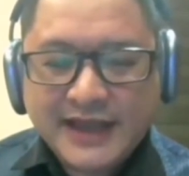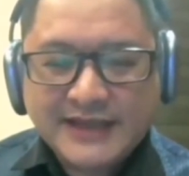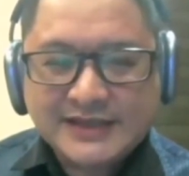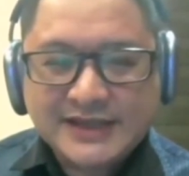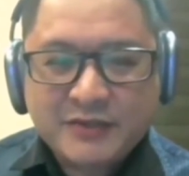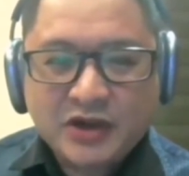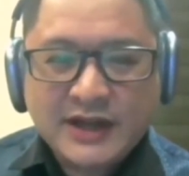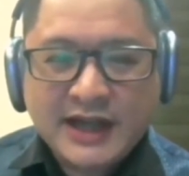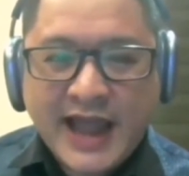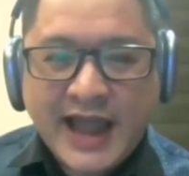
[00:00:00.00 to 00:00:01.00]
test them on
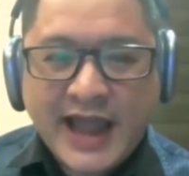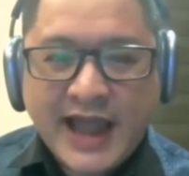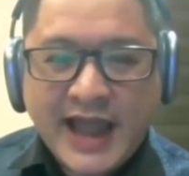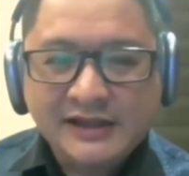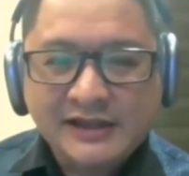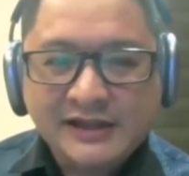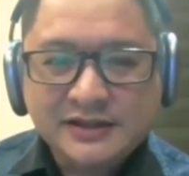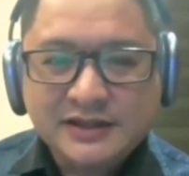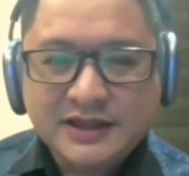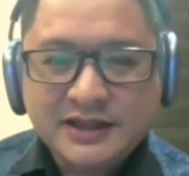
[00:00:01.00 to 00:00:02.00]
arrival,
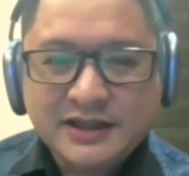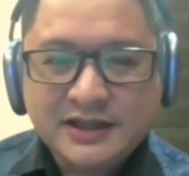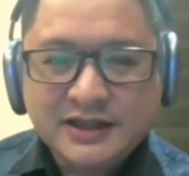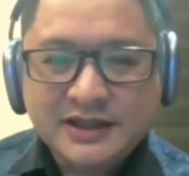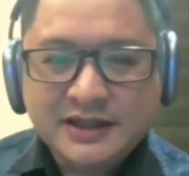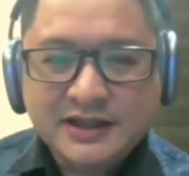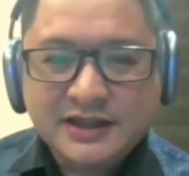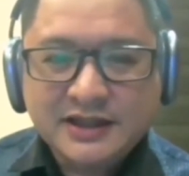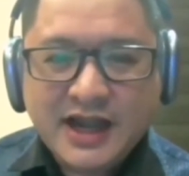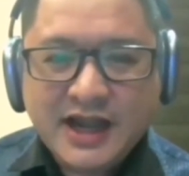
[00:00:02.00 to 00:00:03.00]

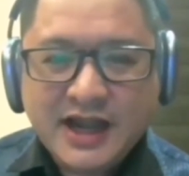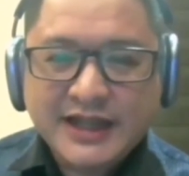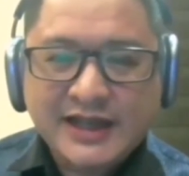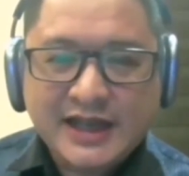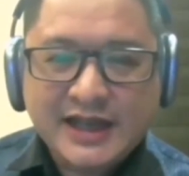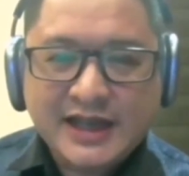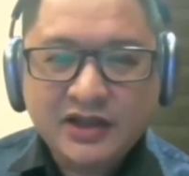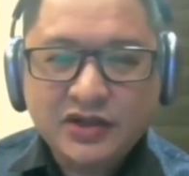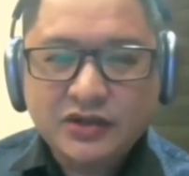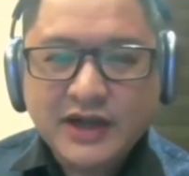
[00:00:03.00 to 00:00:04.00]
almost
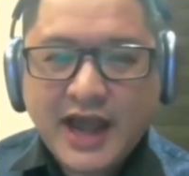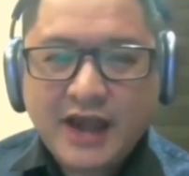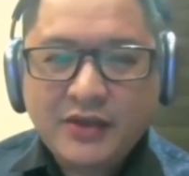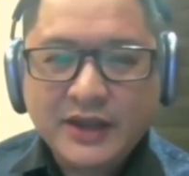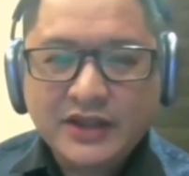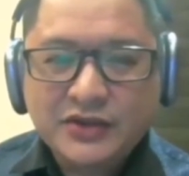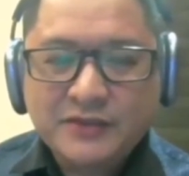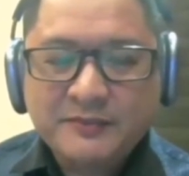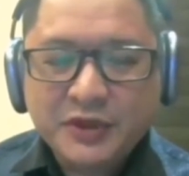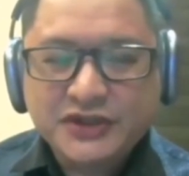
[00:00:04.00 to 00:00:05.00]
certainly, kung nahawa
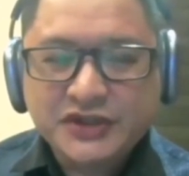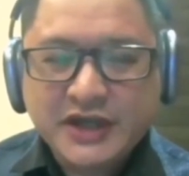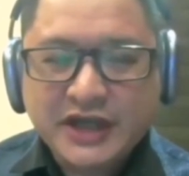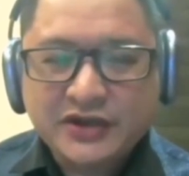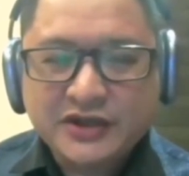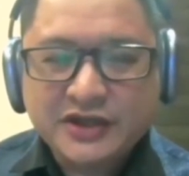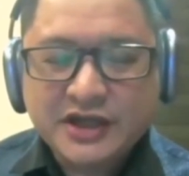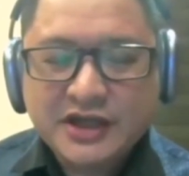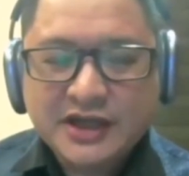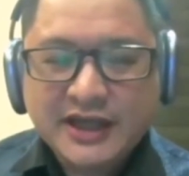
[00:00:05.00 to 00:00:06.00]
yung person na
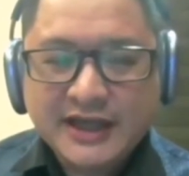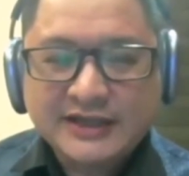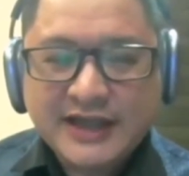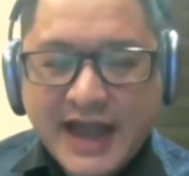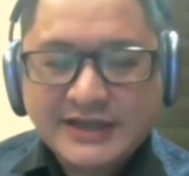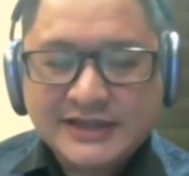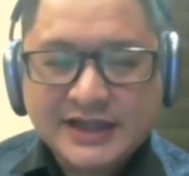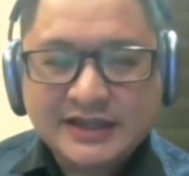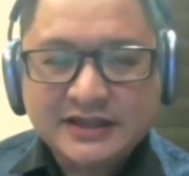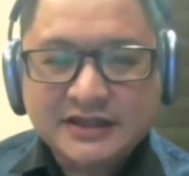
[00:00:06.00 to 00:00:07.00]
yon in
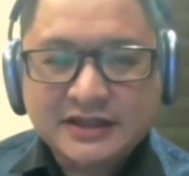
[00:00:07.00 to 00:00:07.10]
transit,